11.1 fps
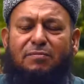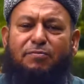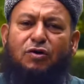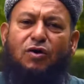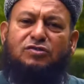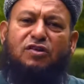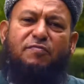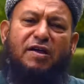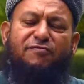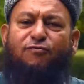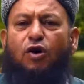because of
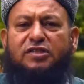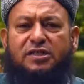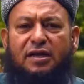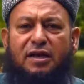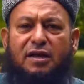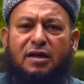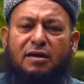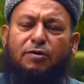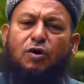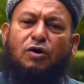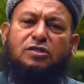my fortune,
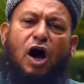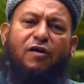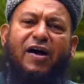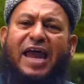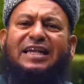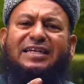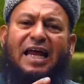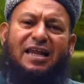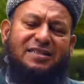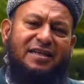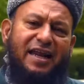because of how
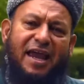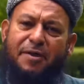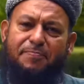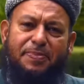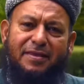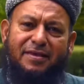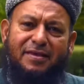intelligent I am.